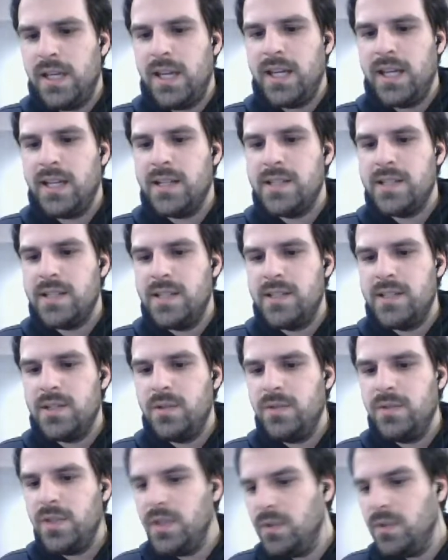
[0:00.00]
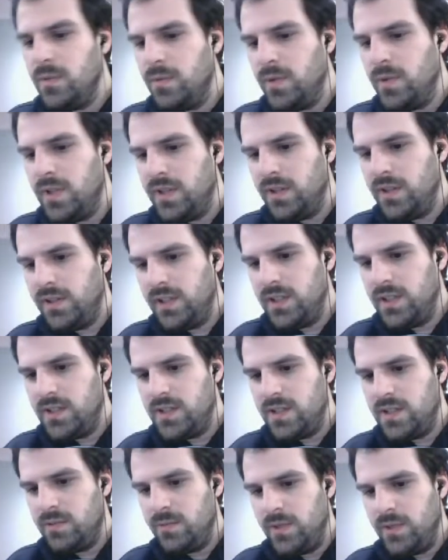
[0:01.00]
Yeah, I gotta say, so far, one of the
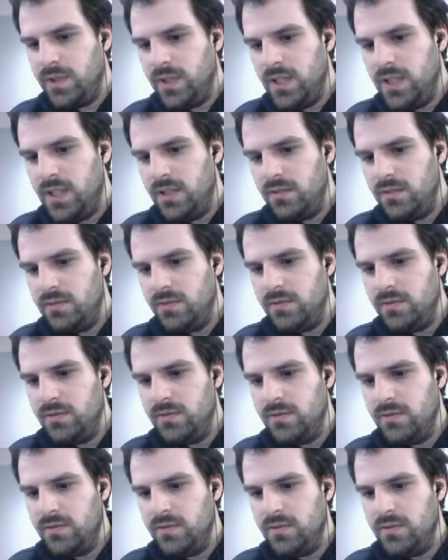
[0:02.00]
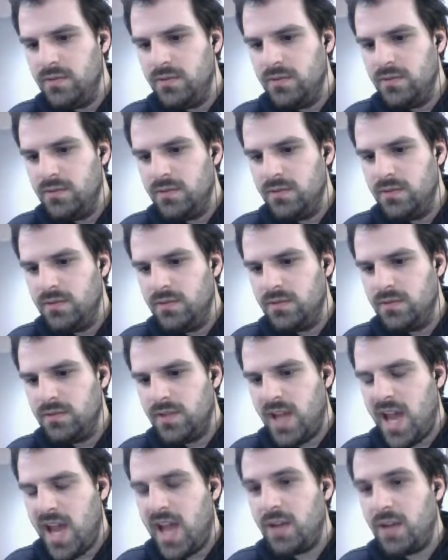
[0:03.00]
things that really
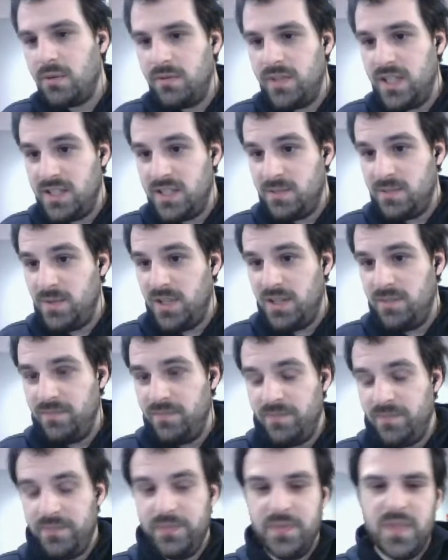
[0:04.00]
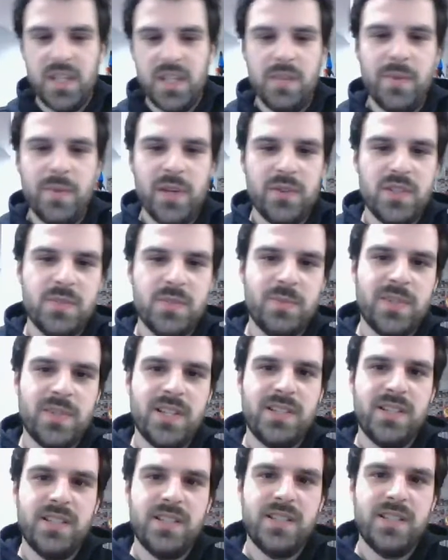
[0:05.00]
aggravates me about this
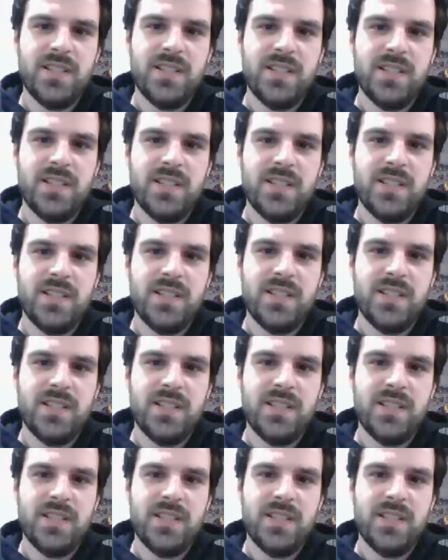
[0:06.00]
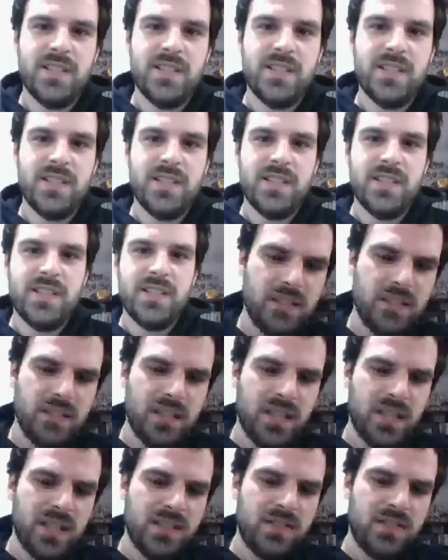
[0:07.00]
process specifically
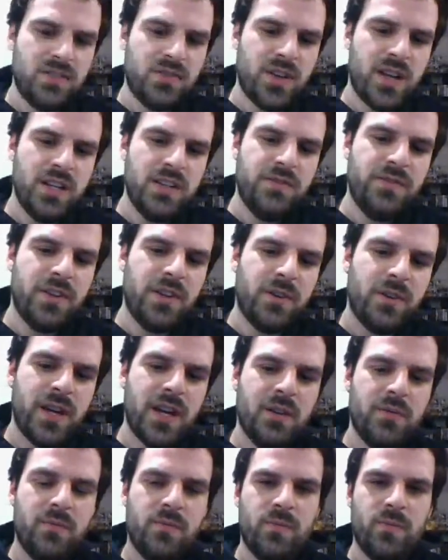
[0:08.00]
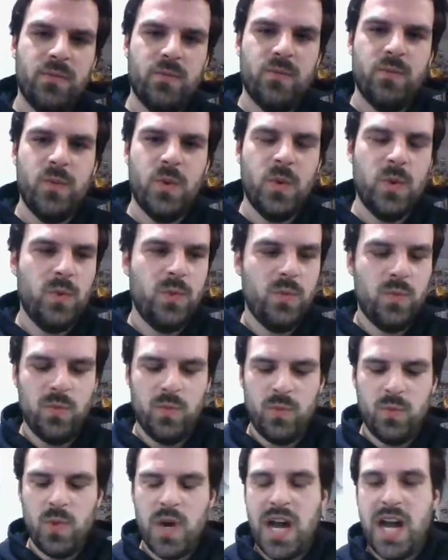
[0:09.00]
is trying to figure out
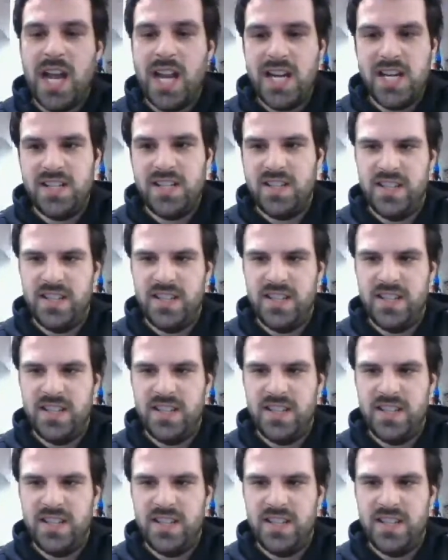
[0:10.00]
why